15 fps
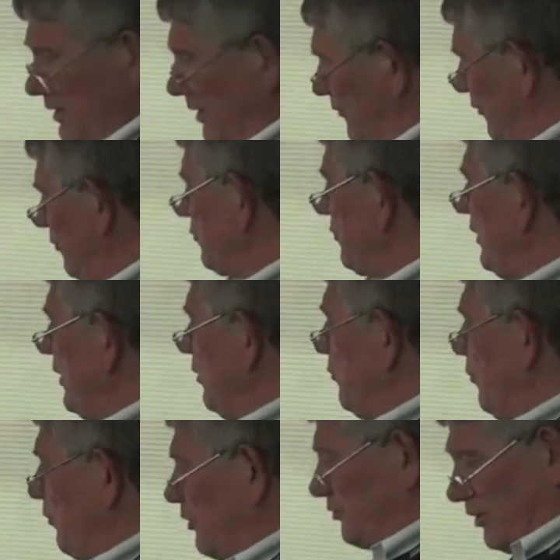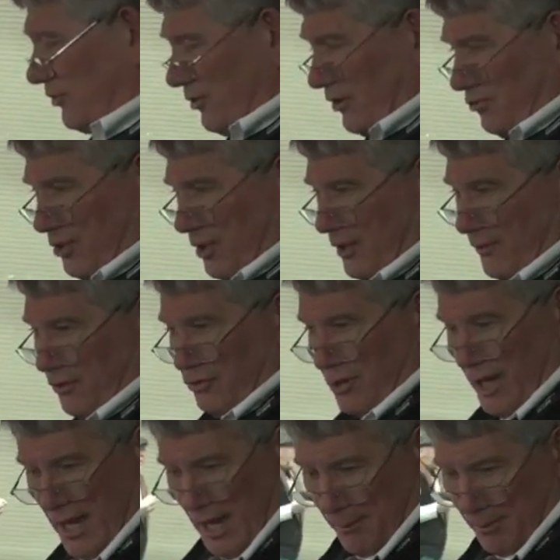The first thing you'll notice as I sit in this
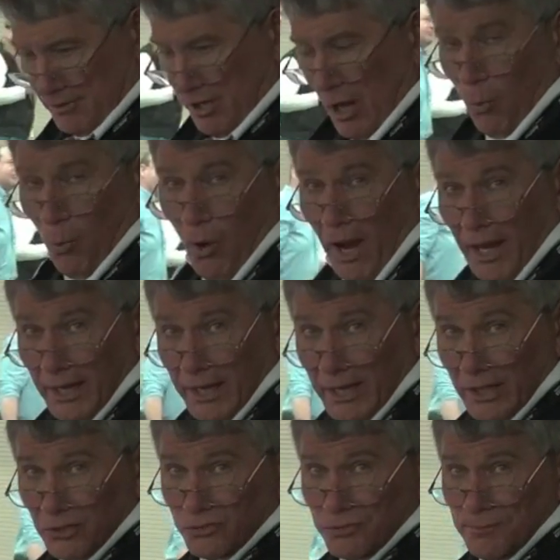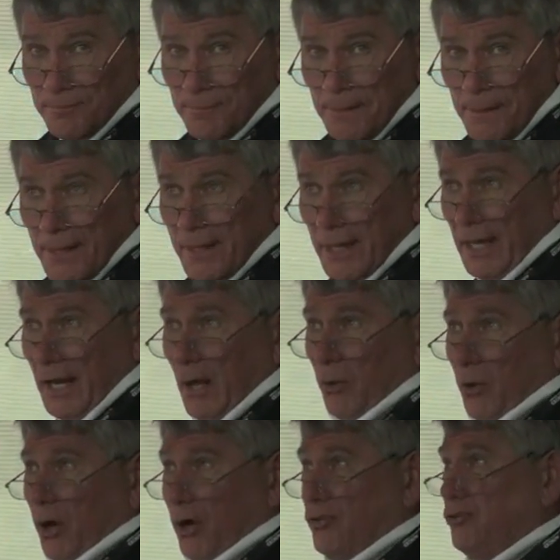cab is how wide it is and how
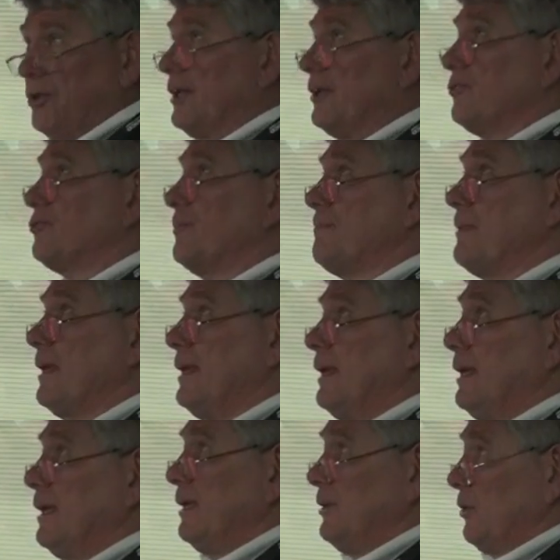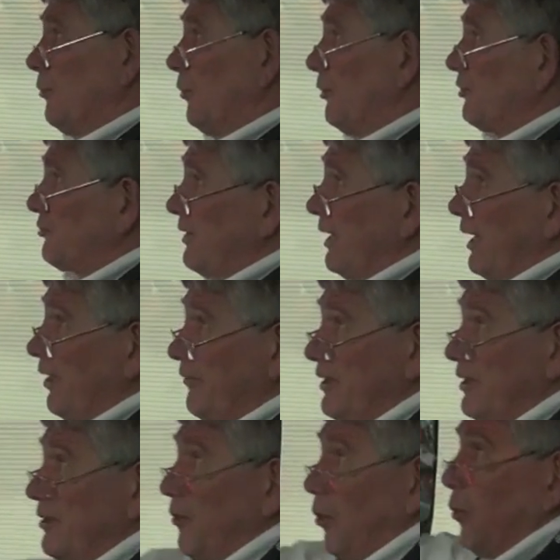large it is. You'll notice now
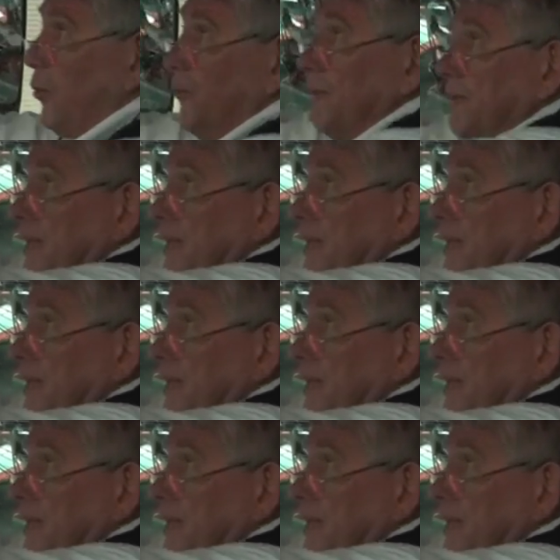the old